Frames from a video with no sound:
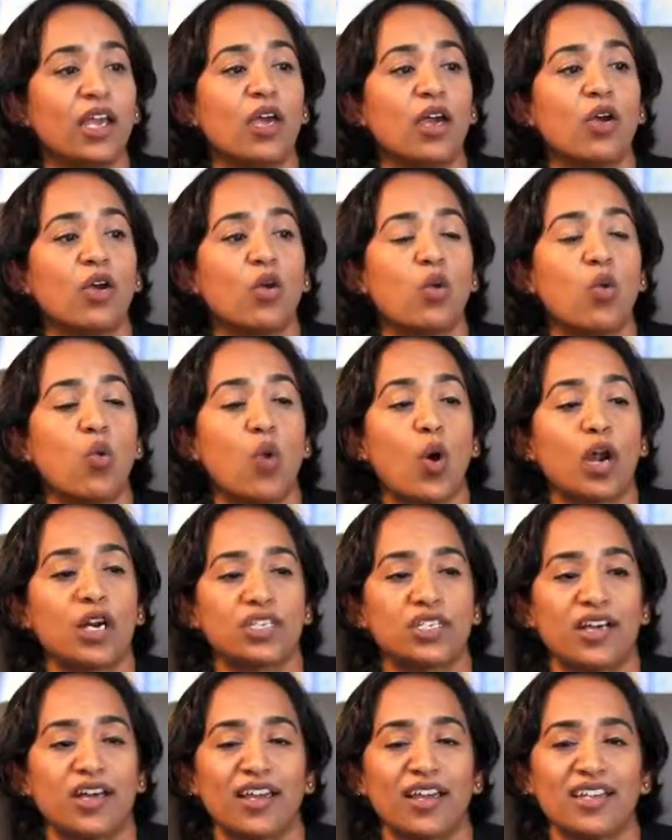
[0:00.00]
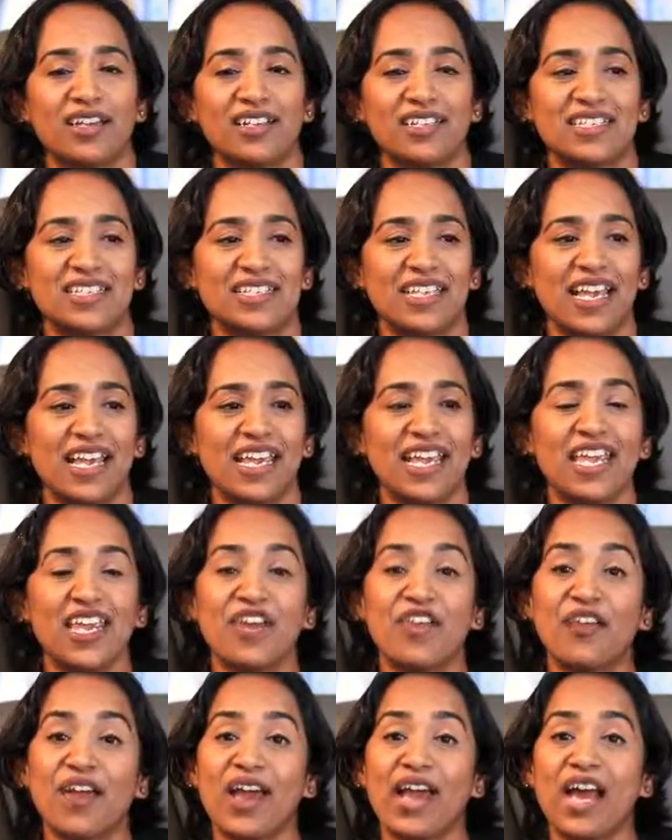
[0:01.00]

quartiles. And here I